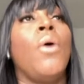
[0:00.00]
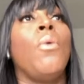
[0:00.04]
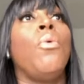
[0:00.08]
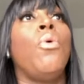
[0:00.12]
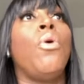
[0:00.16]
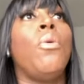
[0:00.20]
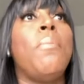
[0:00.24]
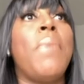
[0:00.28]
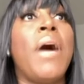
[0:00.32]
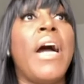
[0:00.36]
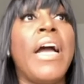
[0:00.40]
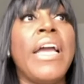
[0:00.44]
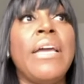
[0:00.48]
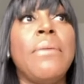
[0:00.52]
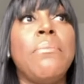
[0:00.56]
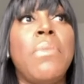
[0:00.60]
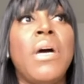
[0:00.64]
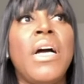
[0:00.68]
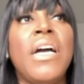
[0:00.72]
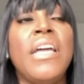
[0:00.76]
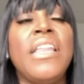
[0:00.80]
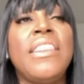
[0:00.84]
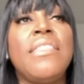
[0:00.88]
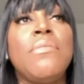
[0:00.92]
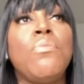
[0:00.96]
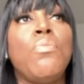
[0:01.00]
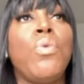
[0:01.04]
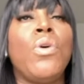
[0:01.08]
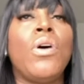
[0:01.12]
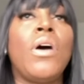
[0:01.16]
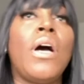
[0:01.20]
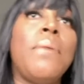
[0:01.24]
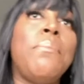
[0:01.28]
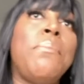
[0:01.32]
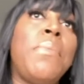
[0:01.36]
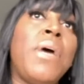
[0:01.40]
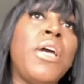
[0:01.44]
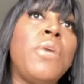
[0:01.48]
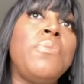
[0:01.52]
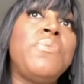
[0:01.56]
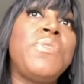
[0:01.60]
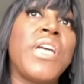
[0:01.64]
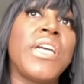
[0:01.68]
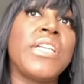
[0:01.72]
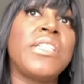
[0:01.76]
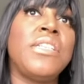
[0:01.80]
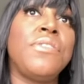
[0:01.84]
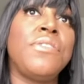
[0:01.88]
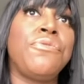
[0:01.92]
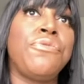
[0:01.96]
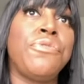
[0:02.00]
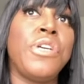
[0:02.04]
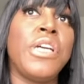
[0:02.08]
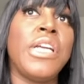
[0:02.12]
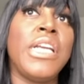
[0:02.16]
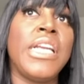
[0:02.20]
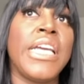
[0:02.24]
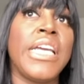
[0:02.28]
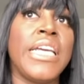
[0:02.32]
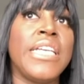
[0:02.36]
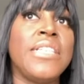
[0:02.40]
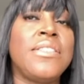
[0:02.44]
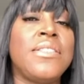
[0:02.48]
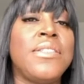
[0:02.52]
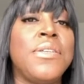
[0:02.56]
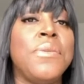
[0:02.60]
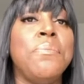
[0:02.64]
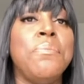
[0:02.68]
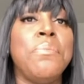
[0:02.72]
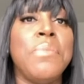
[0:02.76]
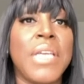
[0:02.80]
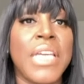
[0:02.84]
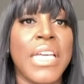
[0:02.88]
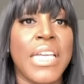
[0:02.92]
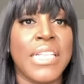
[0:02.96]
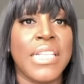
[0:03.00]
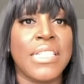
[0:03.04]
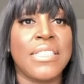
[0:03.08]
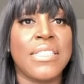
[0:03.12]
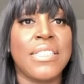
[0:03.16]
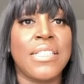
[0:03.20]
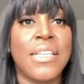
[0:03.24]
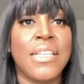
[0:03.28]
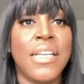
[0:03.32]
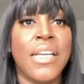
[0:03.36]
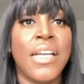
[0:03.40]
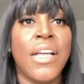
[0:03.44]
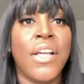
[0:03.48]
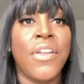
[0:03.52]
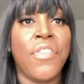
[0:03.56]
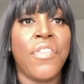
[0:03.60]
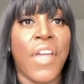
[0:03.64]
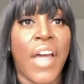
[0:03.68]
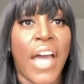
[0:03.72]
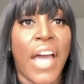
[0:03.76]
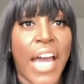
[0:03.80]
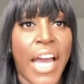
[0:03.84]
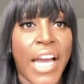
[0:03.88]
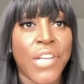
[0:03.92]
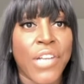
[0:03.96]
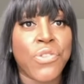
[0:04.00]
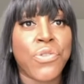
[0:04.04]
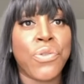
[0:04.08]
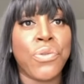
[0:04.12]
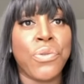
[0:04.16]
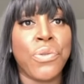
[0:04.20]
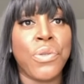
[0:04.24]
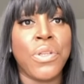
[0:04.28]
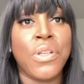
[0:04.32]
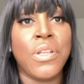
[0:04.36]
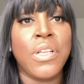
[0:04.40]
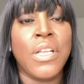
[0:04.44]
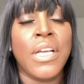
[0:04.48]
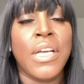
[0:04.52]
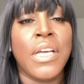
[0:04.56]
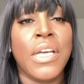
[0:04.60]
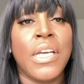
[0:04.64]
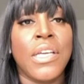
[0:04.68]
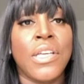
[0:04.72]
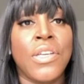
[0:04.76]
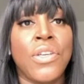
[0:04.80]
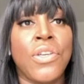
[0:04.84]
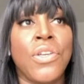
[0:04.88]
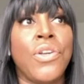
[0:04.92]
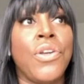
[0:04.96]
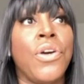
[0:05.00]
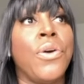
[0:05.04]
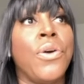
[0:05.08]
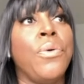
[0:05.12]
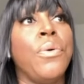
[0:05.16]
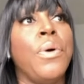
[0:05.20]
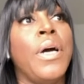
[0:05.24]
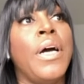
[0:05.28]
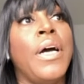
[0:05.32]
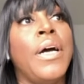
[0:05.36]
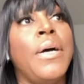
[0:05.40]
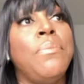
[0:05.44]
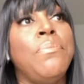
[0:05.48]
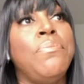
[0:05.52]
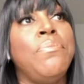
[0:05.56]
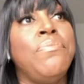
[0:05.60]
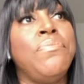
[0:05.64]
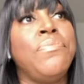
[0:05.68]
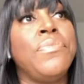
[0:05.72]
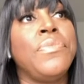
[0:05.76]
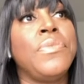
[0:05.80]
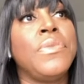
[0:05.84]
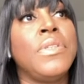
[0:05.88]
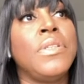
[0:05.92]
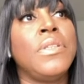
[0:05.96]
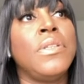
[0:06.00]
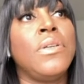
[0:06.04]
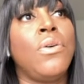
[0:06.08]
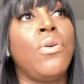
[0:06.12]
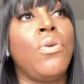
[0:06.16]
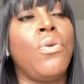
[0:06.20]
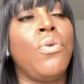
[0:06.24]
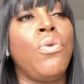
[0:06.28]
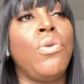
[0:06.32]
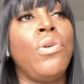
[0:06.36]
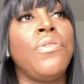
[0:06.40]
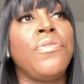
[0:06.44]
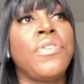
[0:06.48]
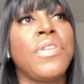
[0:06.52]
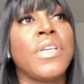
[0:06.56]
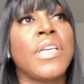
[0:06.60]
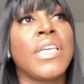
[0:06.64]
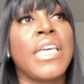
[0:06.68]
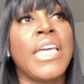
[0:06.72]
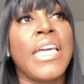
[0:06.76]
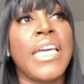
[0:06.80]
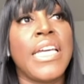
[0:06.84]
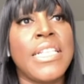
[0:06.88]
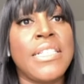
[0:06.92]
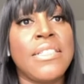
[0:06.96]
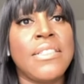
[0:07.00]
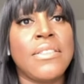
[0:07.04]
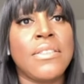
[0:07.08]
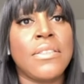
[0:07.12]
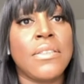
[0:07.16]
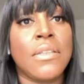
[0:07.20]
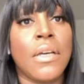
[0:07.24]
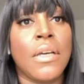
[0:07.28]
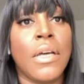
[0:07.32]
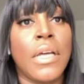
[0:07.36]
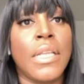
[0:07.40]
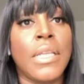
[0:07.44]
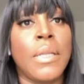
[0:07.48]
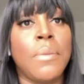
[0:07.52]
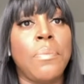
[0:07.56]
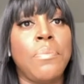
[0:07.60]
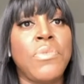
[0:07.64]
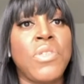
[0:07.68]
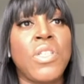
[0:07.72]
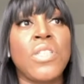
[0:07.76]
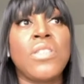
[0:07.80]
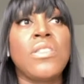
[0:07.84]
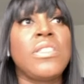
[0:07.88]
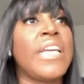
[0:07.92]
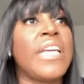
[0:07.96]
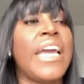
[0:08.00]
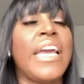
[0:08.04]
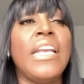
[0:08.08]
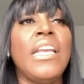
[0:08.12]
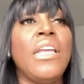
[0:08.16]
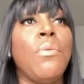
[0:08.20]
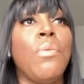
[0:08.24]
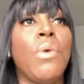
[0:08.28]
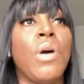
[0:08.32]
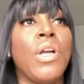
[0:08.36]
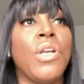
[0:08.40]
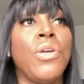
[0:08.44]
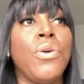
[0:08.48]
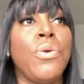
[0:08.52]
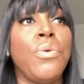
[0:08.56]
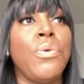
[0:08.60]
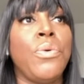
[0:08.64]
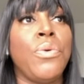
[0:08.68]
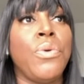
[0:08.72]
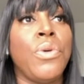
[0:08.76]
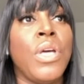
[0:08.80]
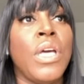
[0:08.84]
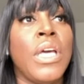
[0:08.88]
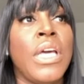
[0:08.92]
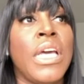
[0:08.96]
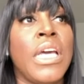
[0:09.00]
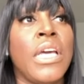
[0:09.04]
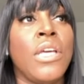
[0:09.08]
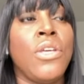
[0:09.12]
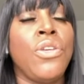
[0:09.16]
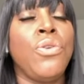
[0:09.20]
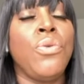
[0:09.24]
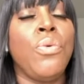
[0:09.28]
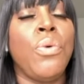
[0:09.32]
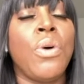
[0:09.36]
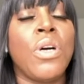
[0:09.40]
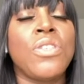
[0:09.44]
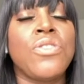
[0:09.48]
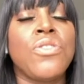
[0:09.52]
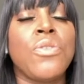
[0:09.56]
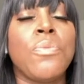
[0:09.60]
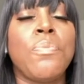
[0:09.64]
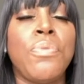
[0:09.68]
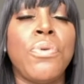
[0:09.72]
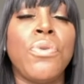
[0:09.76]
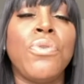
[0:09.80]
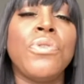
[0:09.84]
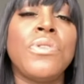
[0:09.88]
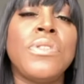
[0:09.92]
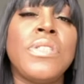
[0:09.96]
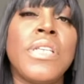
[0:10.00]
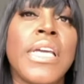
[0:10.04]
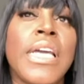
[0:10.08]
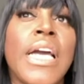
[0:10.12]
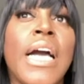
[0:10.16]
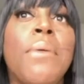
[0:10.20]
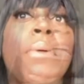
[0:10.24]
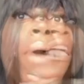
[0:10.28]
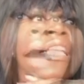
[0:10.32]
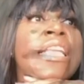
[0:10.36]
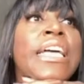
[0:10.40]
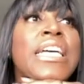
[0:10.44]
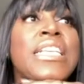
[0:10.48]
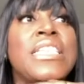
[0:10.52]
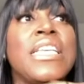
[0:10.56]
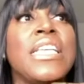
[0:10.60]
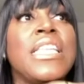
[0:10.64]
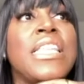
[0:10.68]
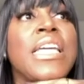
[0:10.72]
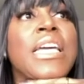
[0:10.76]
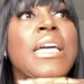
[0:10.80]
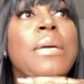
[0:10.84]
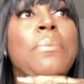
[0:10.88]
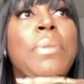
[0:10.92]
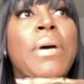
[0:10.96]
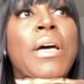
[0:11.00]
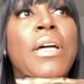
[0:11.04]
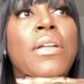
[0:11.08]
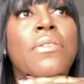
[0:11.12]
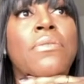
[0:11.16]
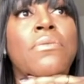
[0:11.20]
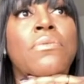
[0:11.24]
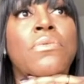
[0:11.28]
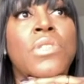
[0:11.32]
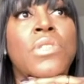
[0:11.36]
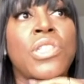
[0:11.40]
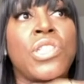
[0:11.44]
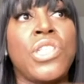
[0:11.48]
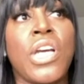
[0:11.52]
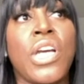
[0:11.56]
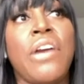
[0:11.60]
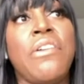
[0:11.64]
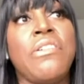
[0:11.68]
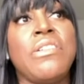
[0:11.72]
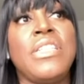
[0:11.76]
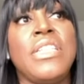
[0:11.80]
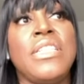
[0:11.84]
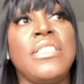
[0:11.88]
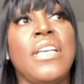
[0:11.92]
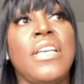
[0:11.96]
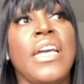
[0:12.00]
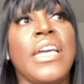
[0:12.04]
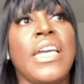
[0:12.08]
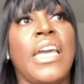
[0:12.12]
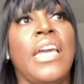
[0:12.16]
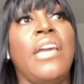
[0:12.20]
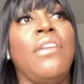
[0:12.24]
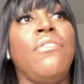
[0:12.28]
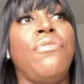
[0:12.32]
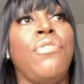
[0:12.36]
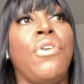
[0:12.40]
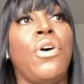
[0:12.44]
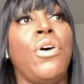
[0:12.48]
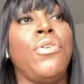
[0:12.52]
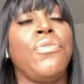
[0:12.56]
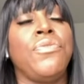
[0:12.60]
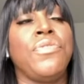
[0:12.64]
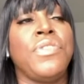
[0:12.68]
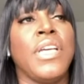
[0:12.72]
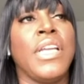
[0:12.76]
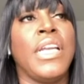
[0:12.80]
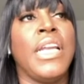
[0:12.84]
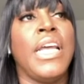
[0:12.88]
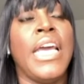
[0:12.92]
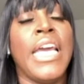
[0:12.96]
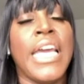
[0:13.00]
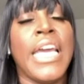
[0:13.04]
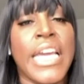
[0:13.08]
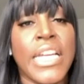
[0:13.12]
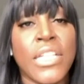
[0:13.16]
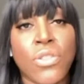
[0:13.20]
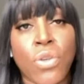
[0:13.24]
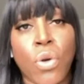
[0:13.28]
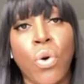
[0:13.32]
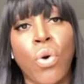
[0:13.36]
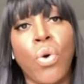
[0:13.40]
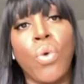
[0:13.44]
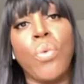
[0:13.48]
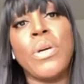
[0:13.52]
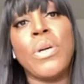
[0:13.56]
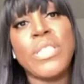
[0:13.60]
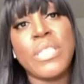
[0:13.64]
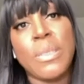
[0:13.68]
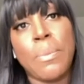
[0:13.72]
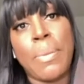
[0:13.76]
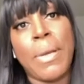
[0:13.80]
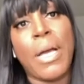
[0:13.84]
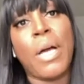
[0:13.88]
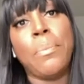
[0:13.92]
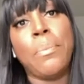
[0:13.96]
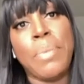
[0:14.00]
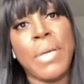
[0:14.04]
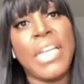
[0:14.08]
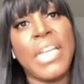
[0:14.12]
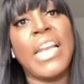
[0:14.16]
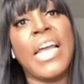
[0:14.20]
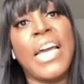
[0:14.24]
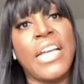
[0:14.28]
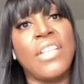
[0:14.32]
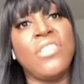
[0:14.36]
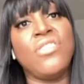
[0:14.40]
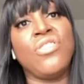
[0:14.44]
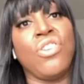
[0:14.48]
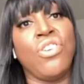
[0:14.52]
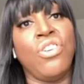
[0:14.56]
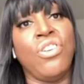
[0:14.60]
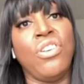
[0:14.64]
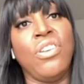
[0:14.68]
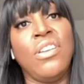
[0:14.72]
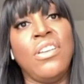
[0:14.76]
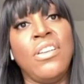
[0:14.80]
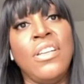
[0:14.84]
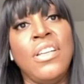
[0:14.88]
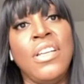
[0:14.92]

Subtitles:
Well, my objective really is to meet the actual, you know, um, all of the kids and just anyone who you are supporting. That's the thing about the charities I get involved in. It's always about being hands-on.